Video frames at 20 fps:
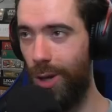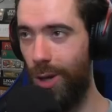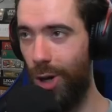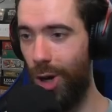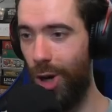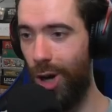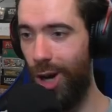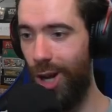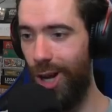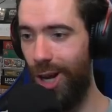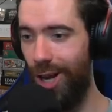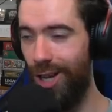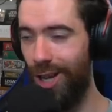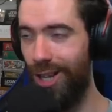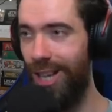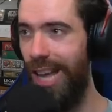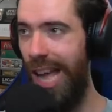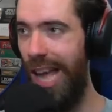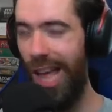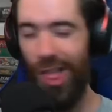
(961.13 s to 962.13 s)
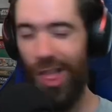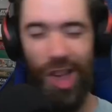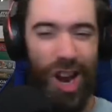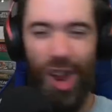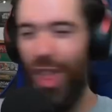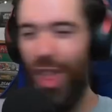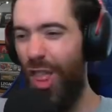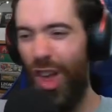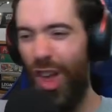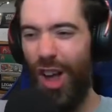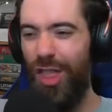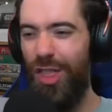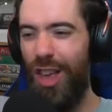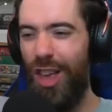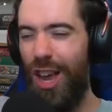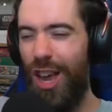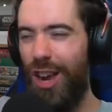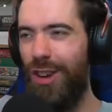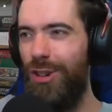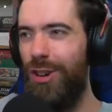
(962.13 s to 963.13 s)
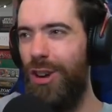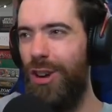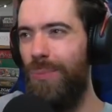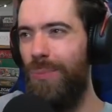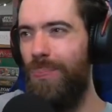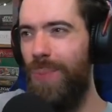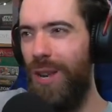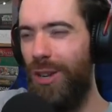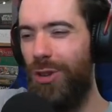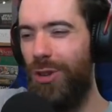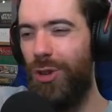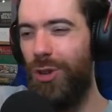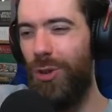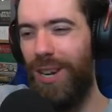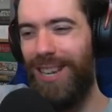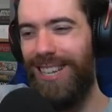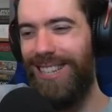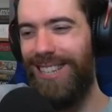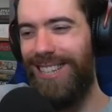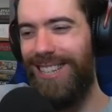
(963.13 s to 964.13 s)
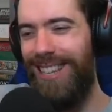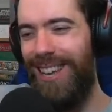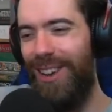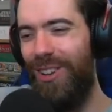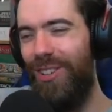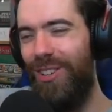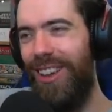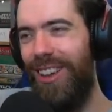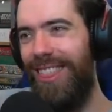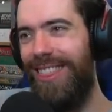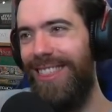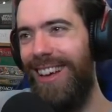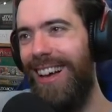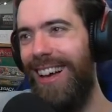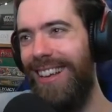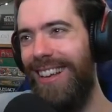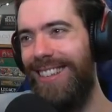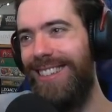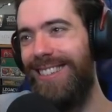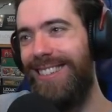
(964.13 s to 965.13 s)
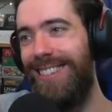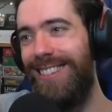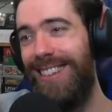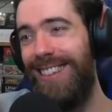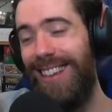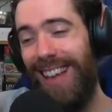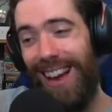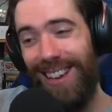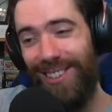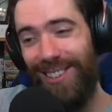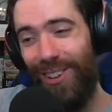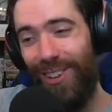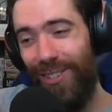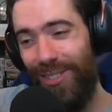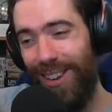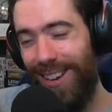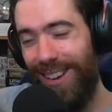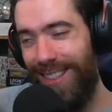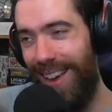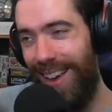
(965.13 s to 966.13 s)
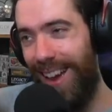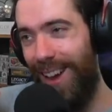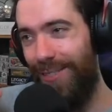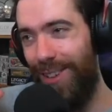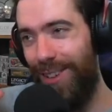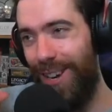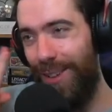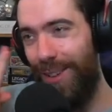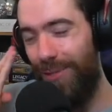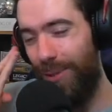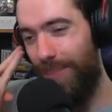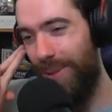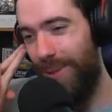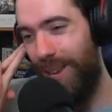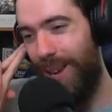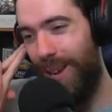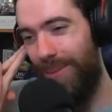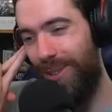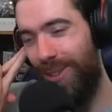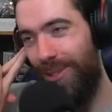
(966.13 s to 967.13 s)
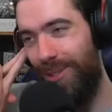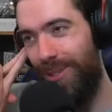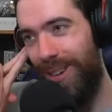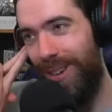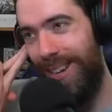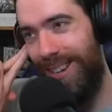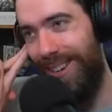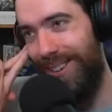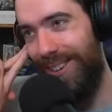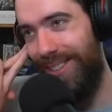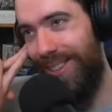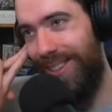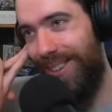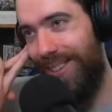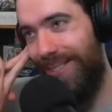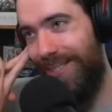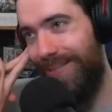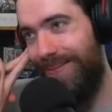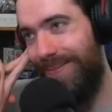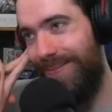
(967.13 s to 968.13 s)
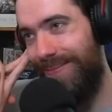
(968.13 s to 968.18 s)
it all. They thought they could be tricksy with us. I don't think they have enough to be able to win here, though.